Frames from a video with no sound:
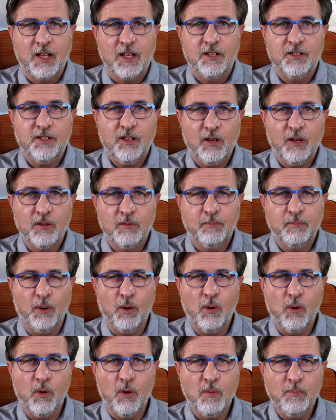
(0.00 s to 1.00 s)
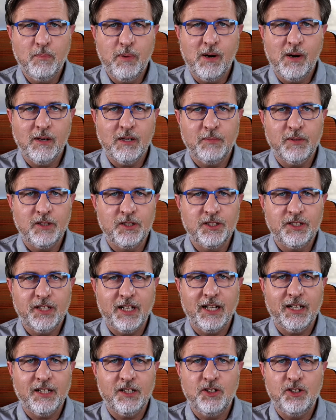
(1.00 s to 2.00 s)
So Paul, Barnabas
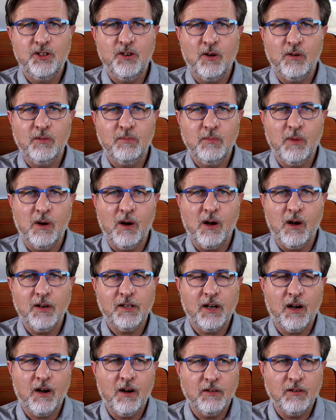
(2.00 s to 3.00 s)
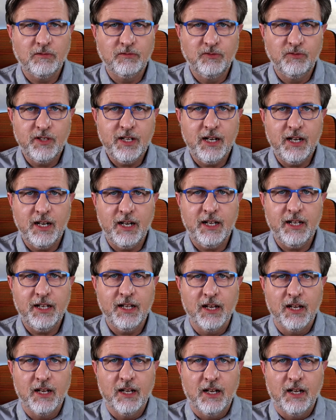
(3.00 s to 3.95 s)
and John Mark are really